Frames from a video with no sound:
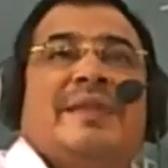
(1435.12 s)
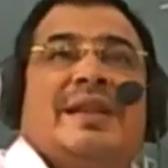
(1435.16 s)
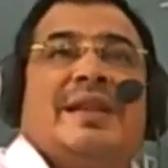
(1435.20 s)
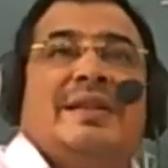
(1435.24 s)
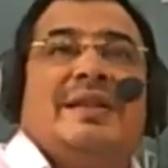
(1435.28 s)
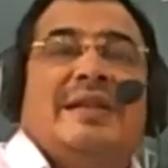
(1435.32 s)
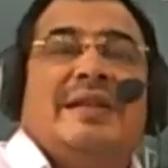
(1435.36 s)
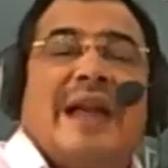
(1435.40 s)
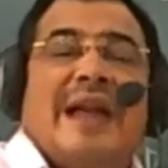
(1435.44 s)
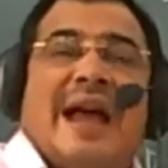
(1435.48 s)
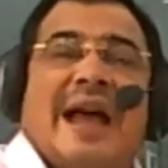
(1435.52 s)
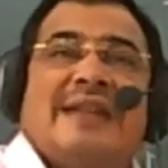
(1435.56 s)

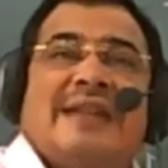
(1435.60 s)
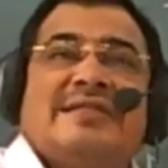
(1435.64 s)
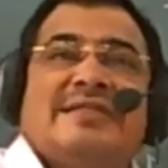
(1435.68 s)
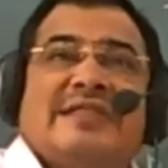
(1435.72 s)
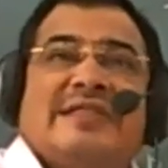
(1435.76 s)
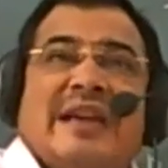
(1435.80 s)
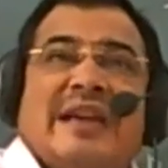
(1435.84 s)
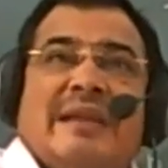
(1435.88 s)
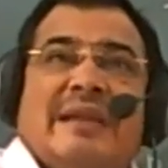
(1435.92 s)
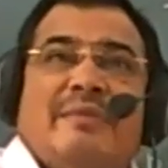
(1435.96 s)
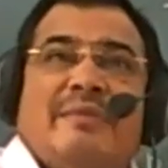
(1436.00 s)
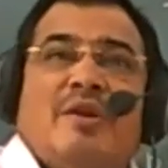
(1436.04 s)
large
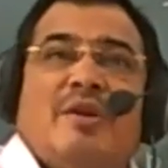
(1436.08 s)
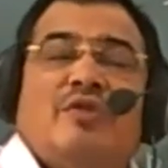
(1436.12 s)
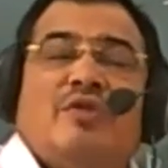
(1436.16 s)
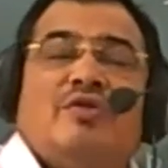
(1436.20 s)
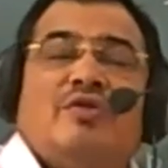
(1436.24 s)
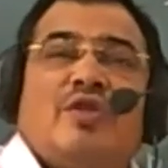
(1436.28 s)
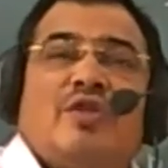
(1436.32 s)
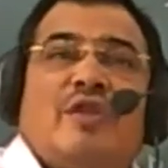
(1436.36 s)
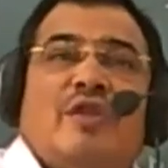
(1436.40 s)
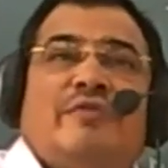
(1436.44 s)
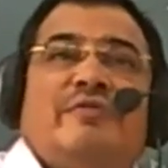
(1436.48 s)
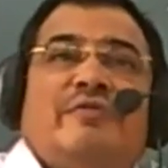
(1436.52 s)

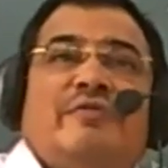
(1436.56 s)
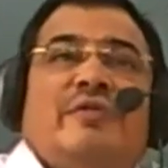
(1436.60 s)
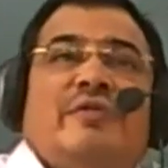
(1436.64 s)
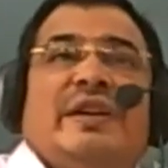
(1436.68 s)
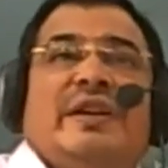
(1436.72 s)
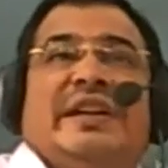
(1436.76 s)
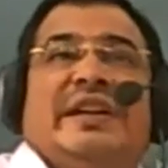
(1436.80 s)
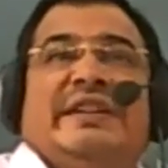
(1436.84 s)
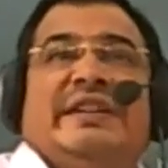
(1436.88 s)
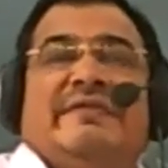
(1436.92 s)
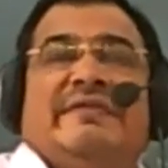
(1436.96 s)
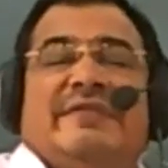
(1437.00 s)
amount of
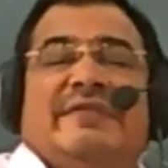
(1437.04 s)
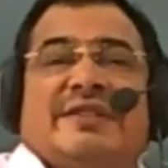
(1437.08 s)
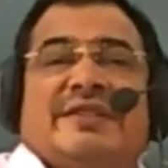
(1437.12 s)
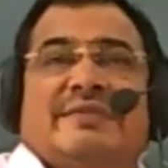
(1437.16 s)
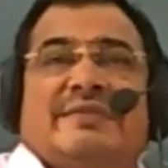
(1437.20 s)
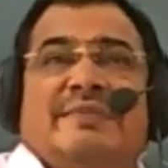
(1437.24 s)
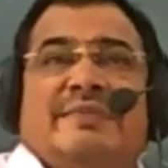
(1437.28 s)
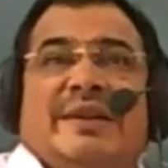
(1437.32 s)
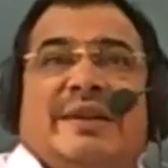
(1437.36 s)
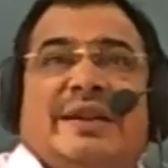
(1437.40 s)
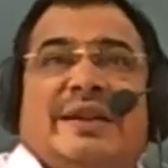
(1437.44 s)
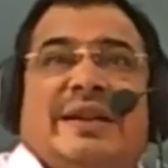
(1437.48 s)

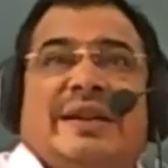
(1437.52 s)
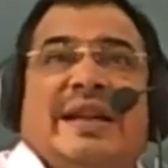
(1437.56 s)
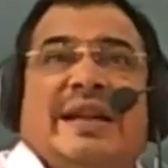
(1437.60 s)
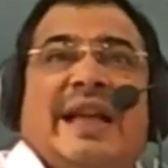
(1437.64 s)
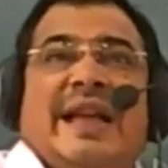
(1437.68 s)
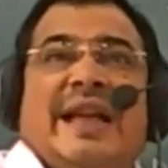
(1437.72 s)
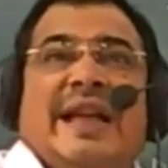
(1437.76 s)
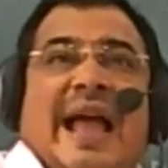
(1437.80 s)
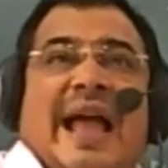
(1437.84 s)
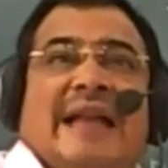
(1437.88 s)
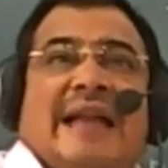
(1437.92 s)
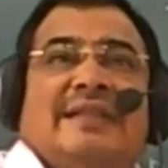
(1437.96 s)
investment
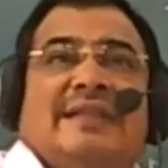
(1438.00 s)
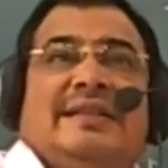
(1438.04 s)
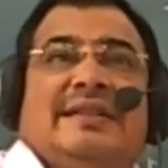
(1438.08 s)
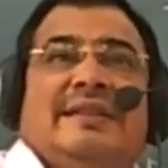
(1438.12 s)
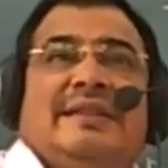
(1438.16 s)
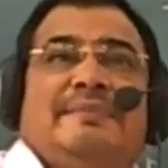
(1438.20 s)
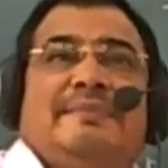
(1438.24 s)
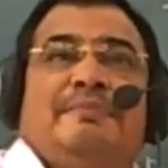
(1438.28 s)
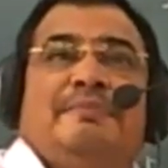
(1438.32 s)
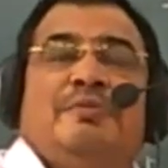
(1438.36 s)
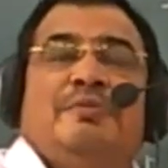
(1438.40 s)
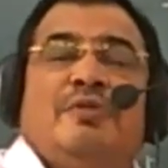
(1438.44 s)
and
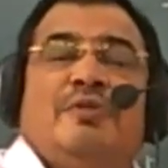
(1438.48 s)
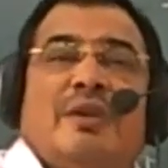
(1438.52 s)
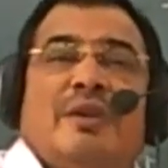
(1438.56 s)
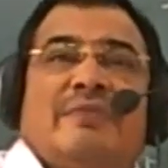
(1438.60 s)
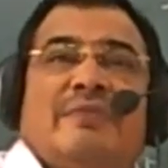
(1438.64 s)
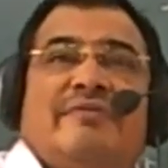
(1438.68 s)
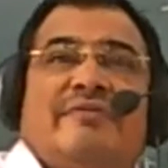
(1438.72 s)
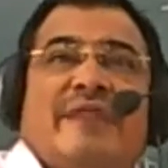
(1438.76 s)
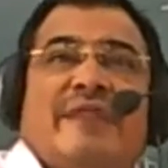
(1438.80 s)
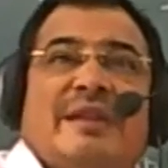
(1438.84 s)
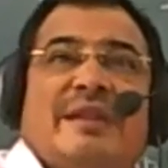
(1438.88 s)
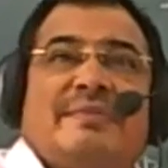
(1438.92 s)
the poor
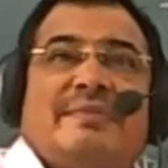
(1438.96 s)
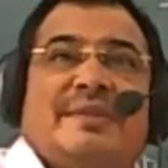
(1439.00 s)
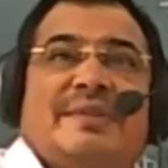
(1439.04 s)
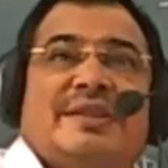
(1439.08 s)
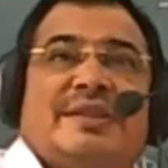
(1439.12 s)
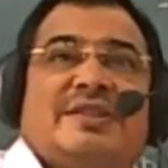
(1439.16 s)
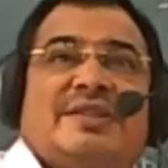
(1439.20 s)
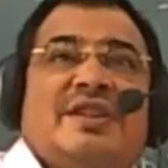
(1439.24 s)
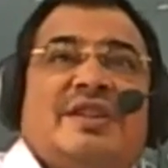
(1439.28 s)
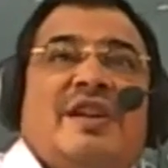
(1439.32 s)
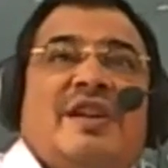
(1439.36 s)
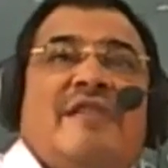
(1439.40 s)

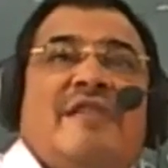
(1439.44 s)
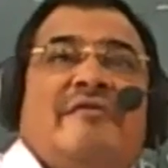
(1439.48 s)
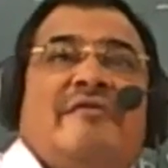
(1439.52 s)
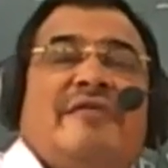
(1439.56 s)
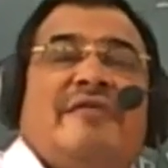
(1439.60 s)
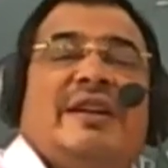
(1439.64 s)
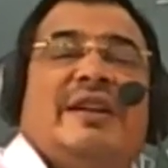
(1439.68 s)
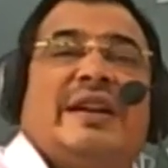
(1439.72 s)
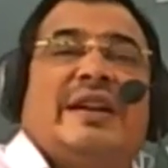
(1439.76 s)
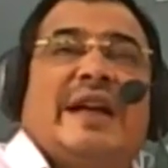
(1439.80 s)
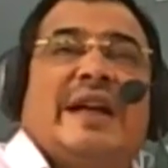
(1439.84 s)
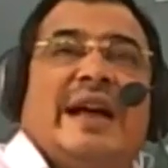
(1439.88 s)
farmers
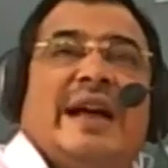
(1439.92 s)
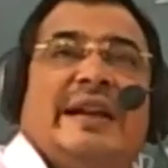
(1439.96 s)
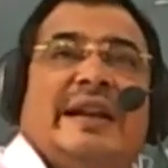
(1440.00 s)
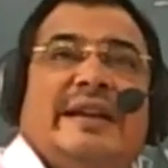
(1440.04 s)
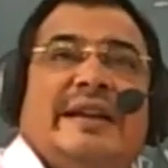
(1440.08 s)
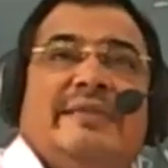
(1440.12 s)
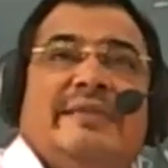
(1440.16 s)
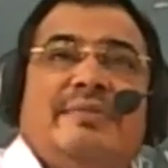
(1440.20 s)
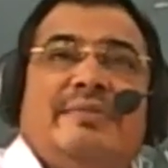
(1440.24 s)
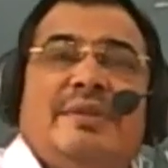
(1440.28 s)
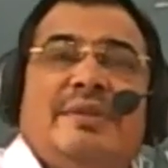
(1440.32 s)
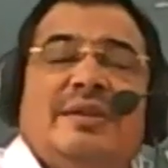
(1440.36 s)
were
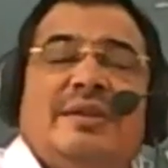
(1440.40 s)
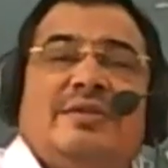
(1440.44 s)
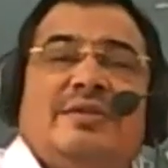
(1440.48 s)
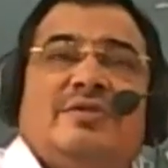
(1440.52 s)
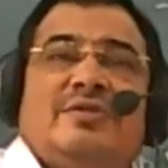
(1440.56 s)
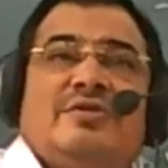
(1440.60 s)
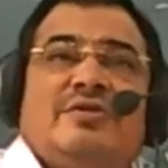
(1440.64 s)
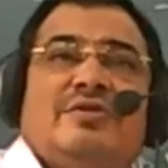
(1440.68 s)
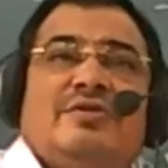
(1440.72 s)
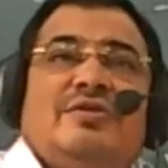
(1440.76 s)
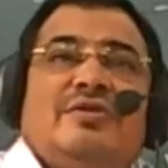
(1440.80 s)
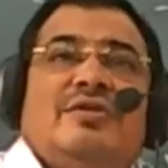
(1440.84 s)
unable
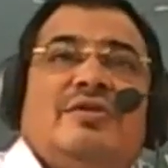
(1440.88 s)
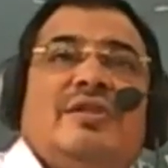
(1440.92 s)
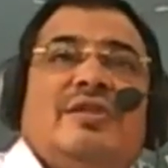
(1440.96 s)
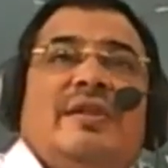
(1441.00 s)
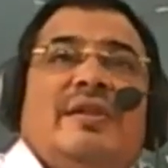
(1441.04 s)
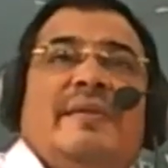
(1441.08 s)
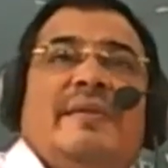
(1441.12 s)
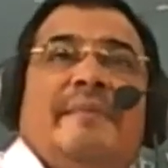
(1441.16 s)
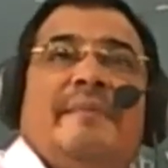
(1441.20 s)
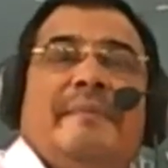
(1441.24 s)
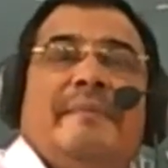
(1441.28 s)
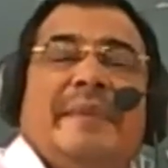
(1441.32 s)
to
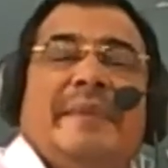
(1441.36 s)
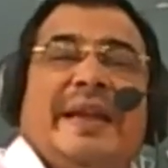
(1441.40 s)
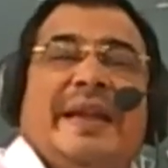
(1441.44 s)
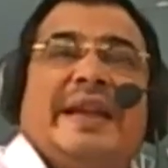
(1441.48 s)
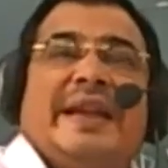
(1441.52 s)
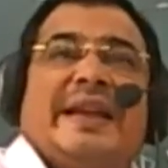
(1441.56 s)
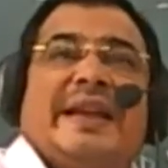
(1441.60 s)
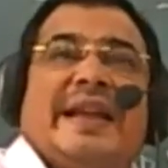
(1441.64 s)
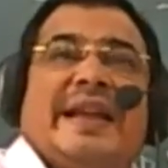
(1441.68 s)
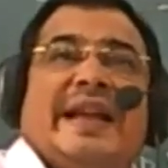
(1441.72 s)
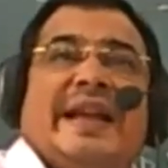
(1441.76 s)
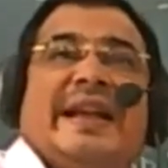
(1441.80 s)

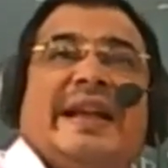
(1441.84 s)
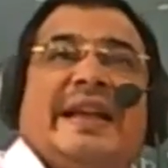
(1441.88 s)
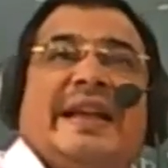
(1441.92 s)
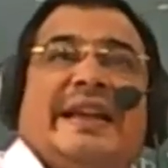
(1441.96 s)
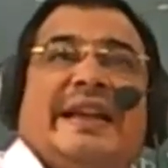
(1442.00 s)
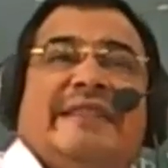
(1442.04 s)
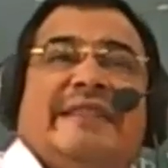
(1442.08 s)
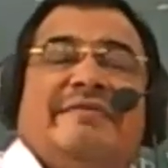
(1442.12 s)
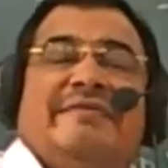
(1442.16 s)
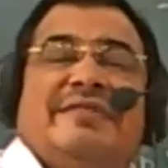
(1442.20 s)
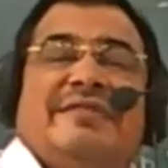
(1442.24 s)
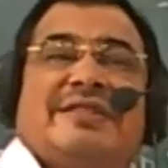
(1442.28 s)
make an
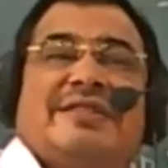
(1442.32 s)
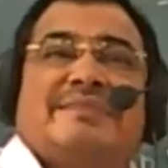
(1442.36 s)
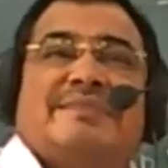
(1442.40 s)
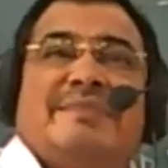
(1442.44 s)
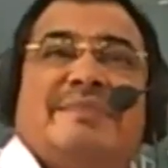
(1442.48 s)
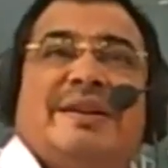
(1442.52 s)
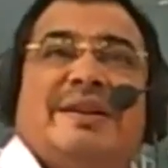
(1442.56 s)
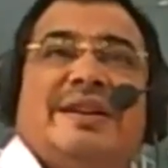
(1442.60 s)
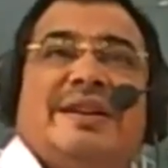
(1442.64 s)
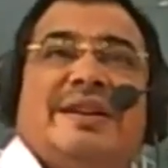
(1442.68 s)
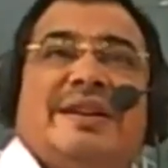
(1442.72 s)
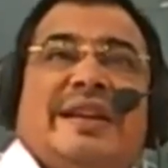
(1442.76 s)

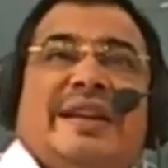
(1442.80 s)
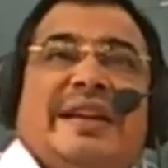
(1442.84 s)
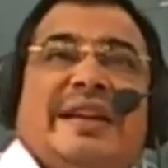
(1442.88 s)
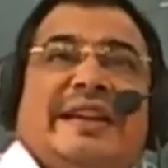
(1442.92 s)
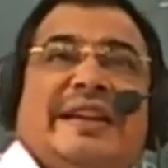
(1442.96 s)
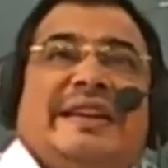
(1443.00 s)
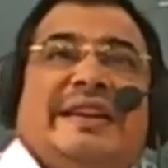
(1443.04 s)
investment in